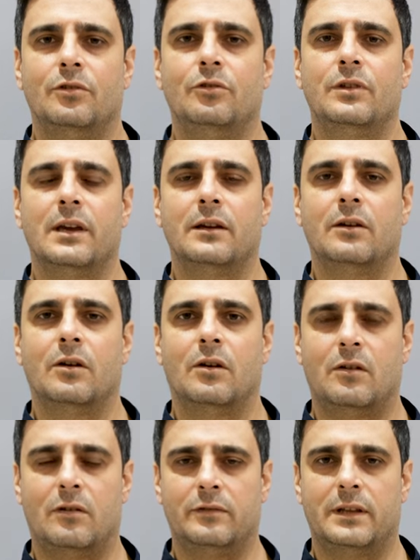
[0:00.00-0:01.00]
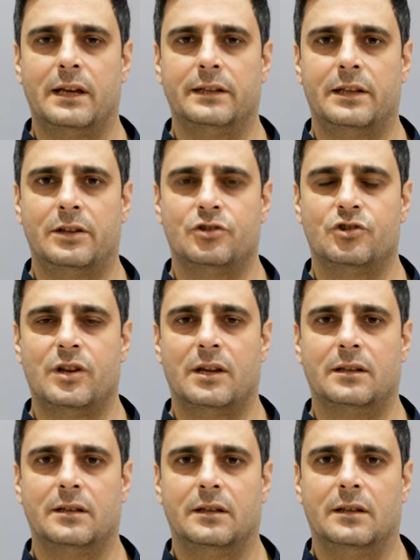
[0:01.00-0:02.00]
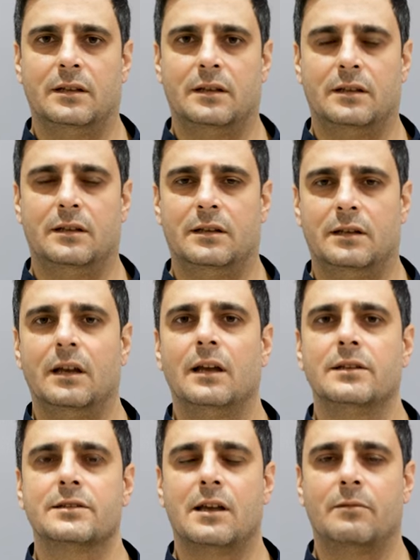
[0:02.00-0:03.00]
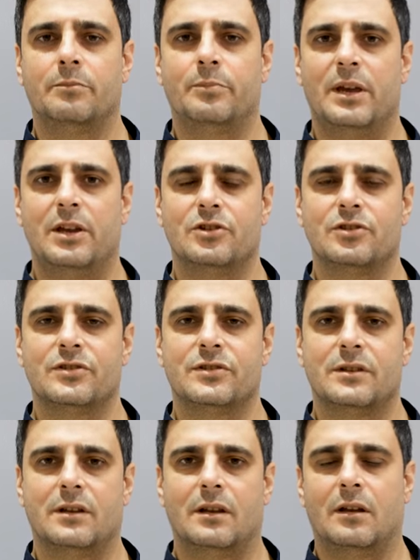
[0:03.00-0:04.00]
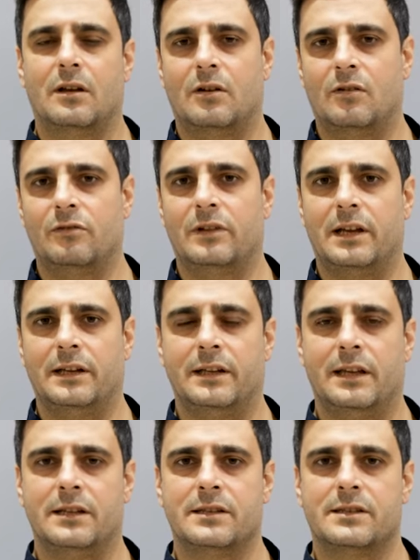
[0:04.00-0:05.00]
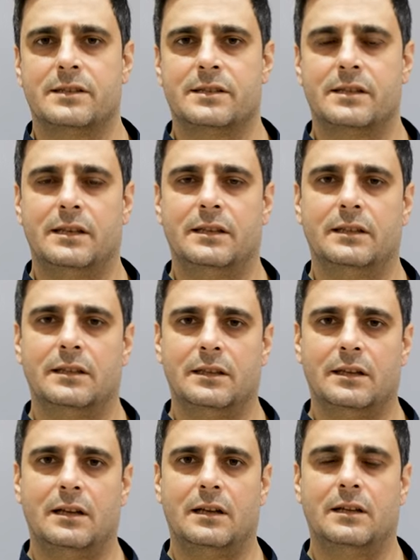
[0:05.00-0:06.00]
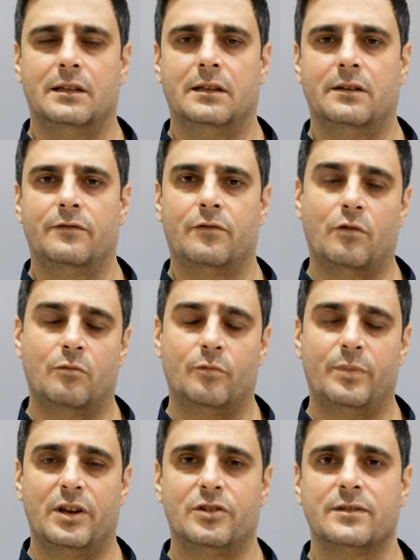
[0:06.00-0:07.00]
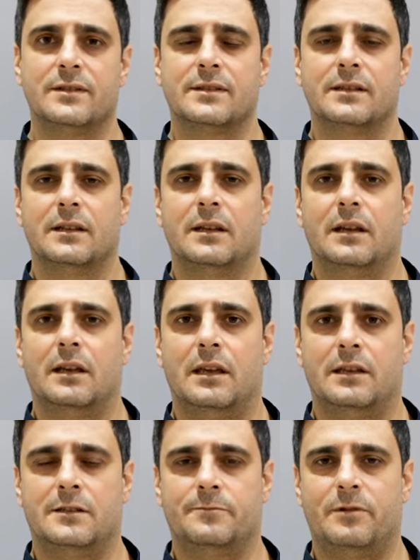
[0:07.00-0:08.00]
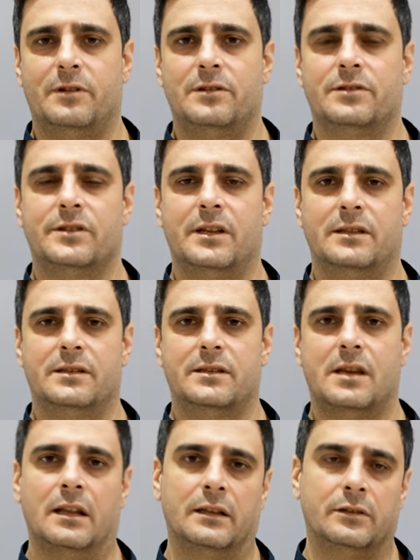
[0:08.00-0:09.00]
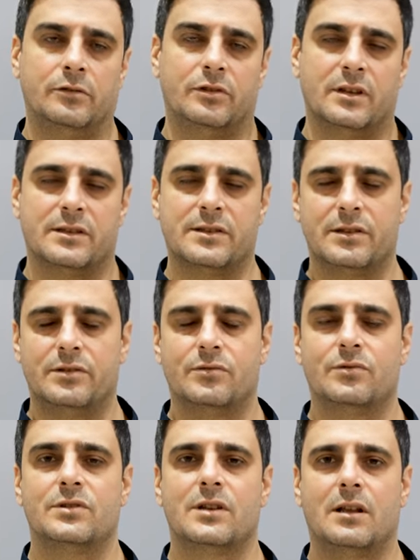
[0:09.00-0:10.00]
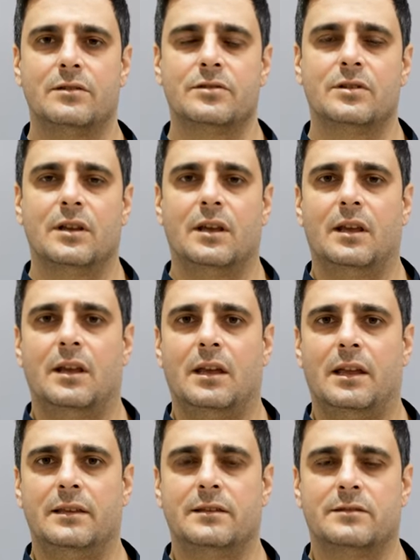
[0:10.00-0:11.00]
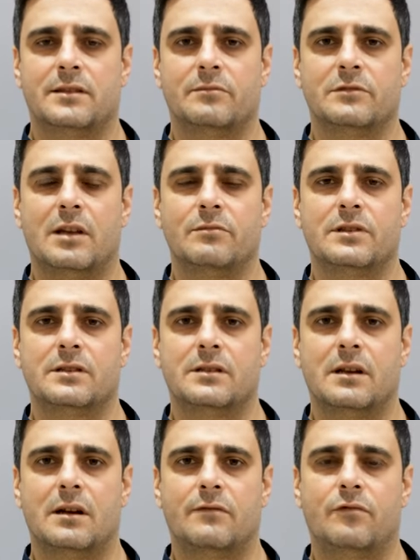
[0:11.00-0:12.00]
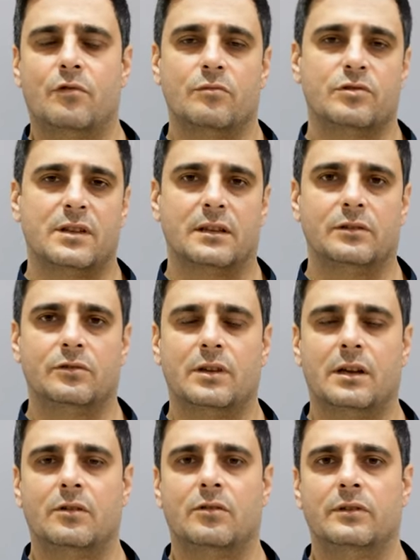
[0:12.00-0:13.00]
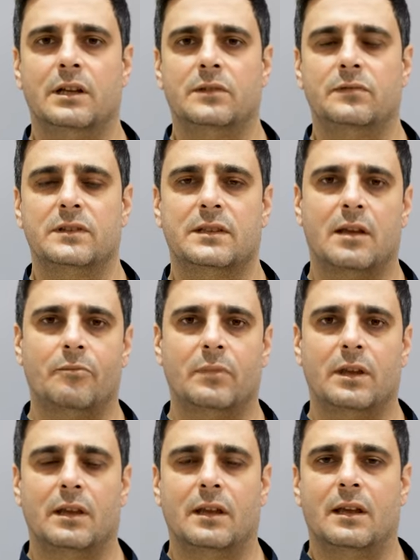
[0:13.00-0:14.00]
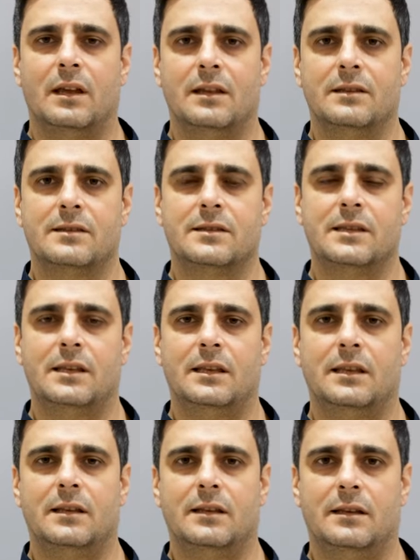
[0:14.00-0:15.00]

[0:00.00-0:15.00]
You can go online and check some pages online and see the other former patients' experience, and you can see the results. And sometimes there are forms that you can connect with them and see